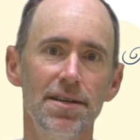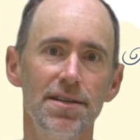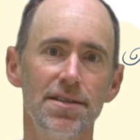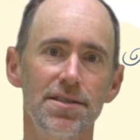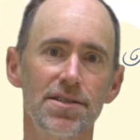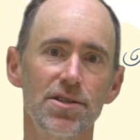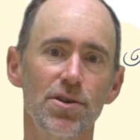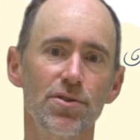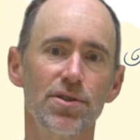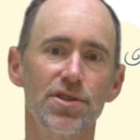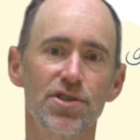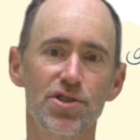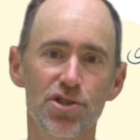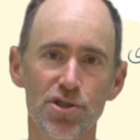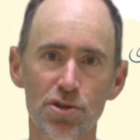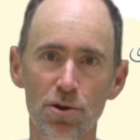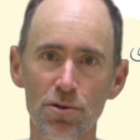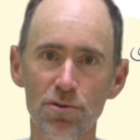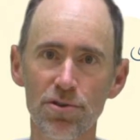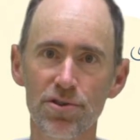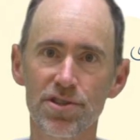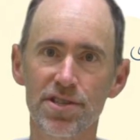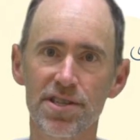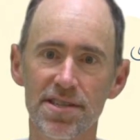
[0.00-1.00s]
So the
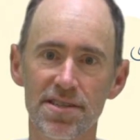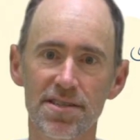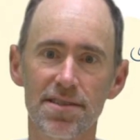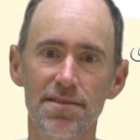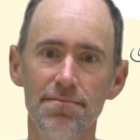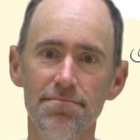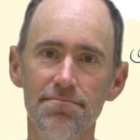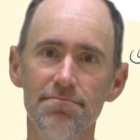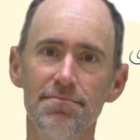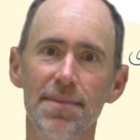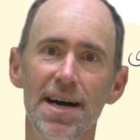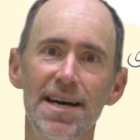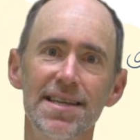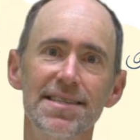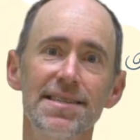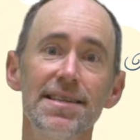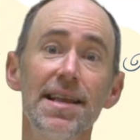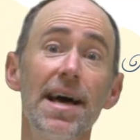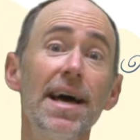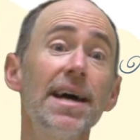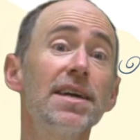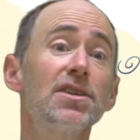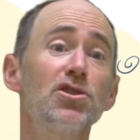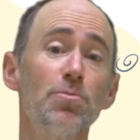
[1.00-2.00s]
solar system, as an
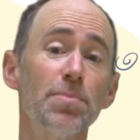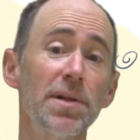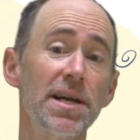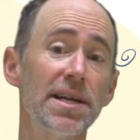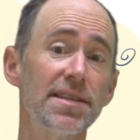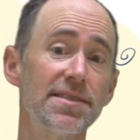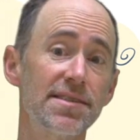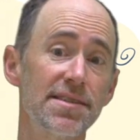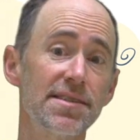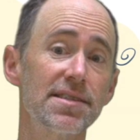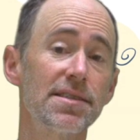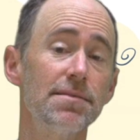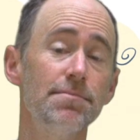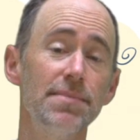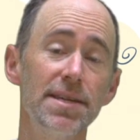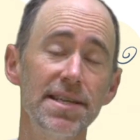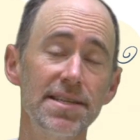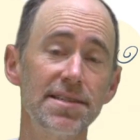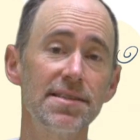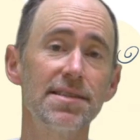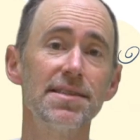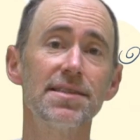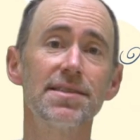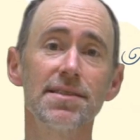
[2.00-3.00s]
exoplanet system,
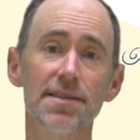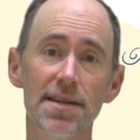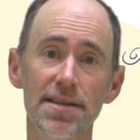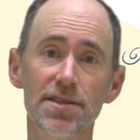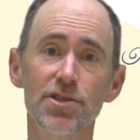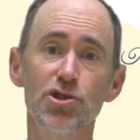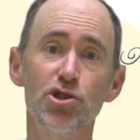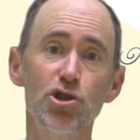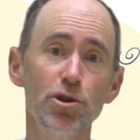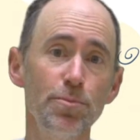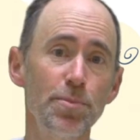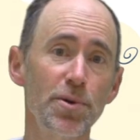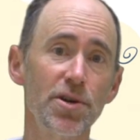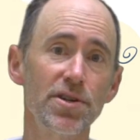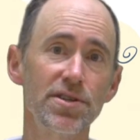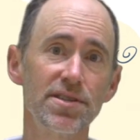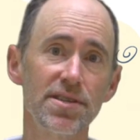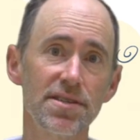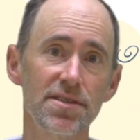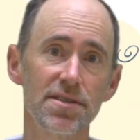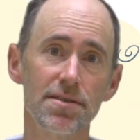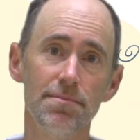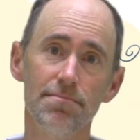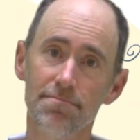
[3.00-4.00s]
is the Sun-Jupiter
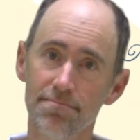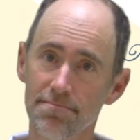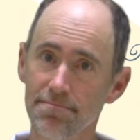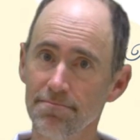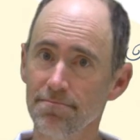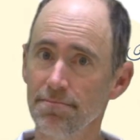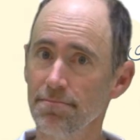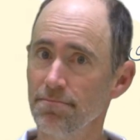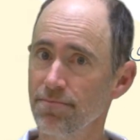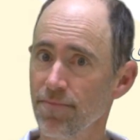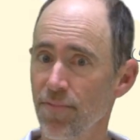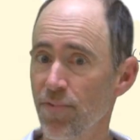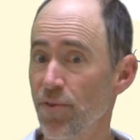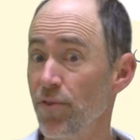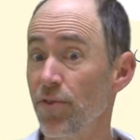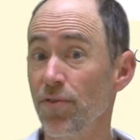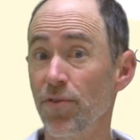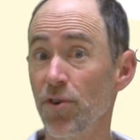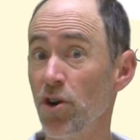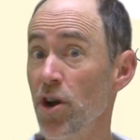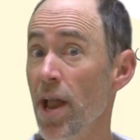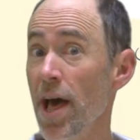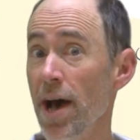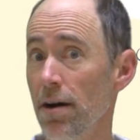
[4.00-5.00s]
system
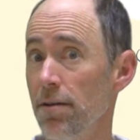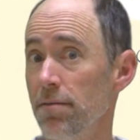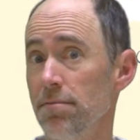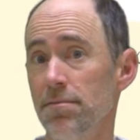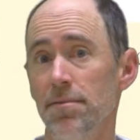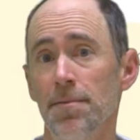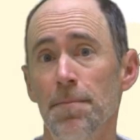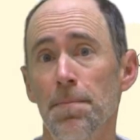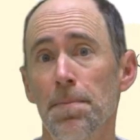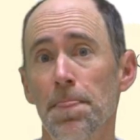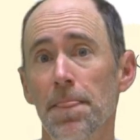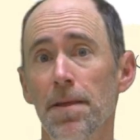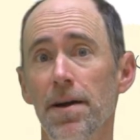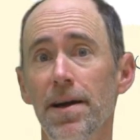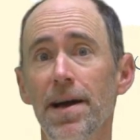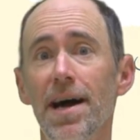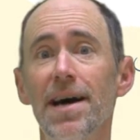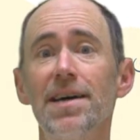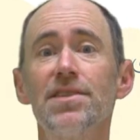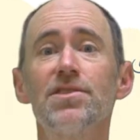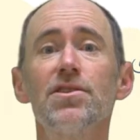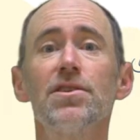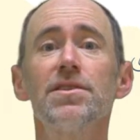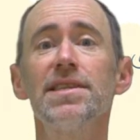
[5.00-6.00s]
for now. Right?
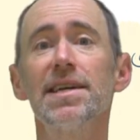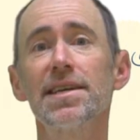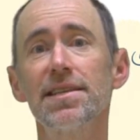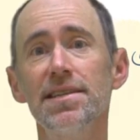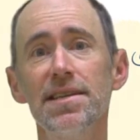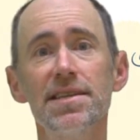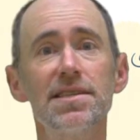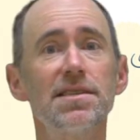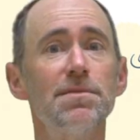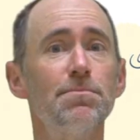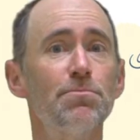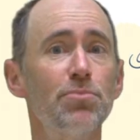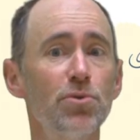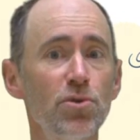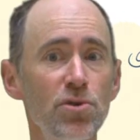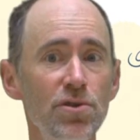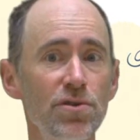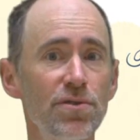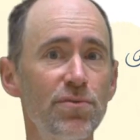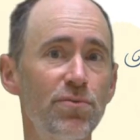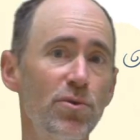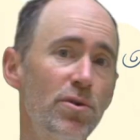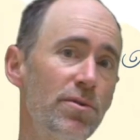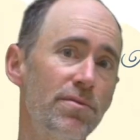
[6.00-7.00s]
As our techniques
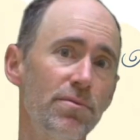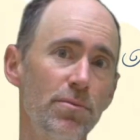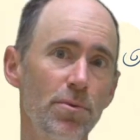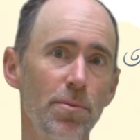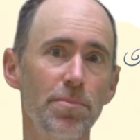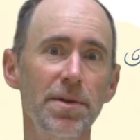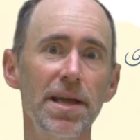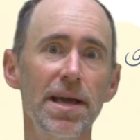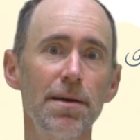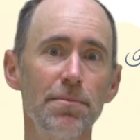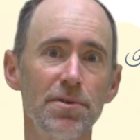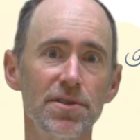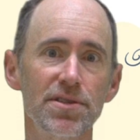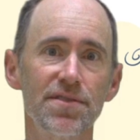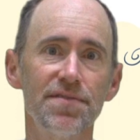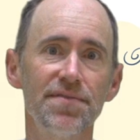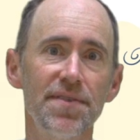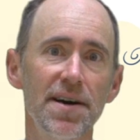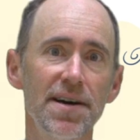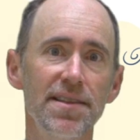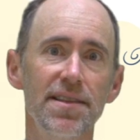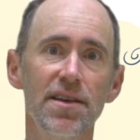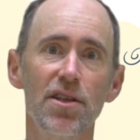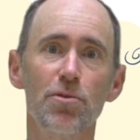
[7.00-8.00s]
improve, we'll be able to
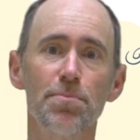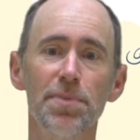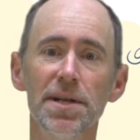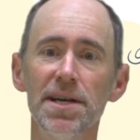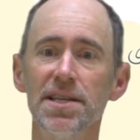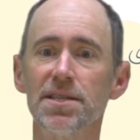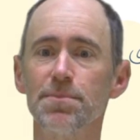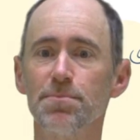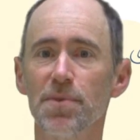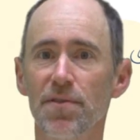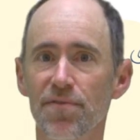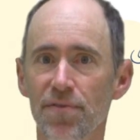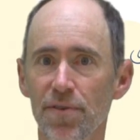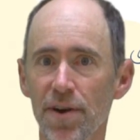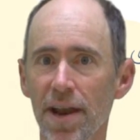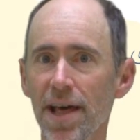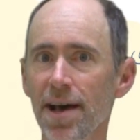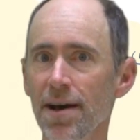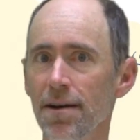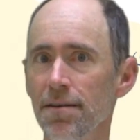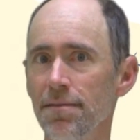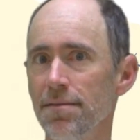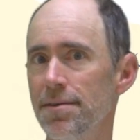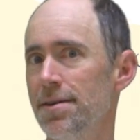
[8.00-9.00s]
find the other planets. But for
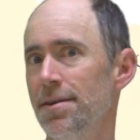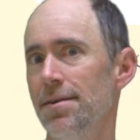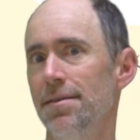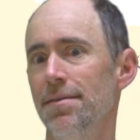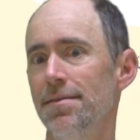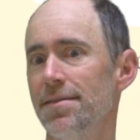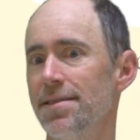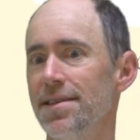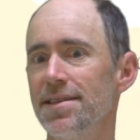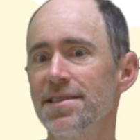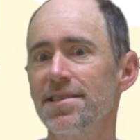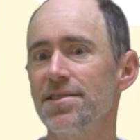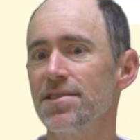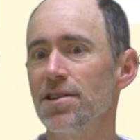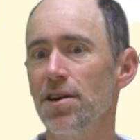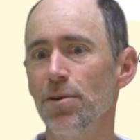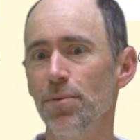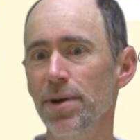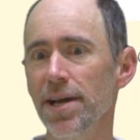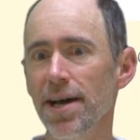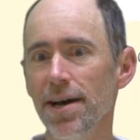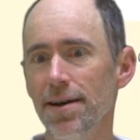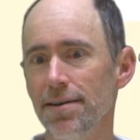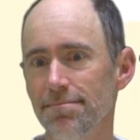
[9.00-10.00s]
now, this is all
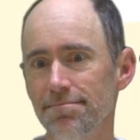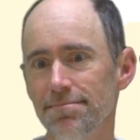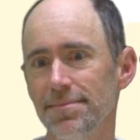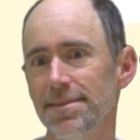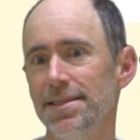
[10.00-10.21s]
we got.